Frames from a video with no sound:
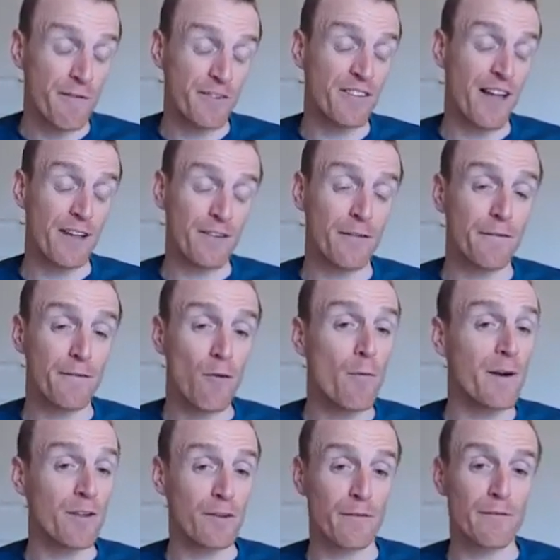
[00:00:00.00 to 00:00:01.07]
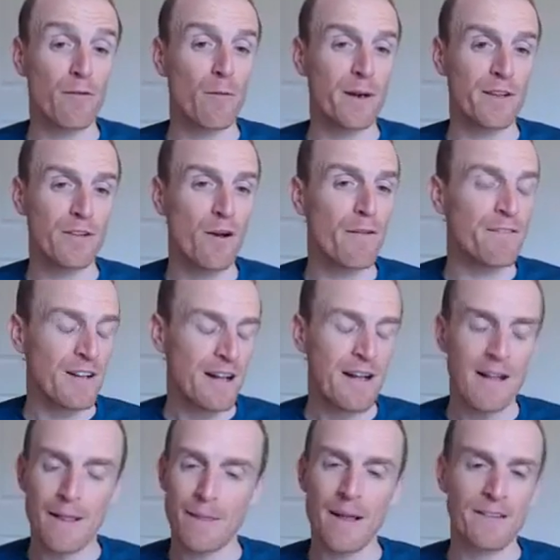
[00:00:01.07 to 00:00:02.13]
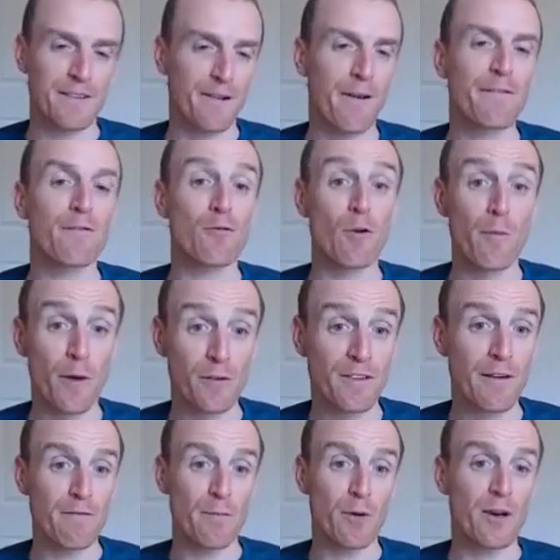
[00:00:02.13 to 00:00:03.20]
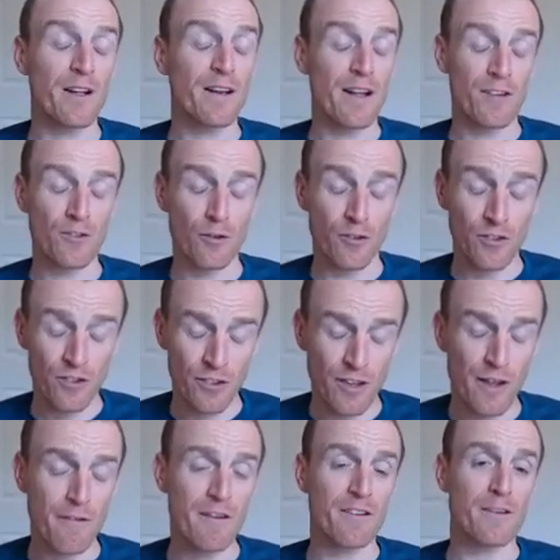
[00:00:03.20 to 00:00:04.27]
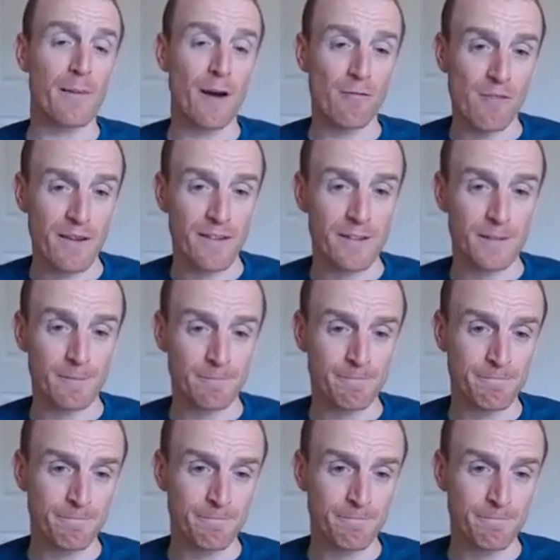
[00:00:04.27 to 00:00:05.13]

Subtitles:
sets of 4 minutes on, 4 minutes off. That's enough for almost everybody, unless you're serious about racing.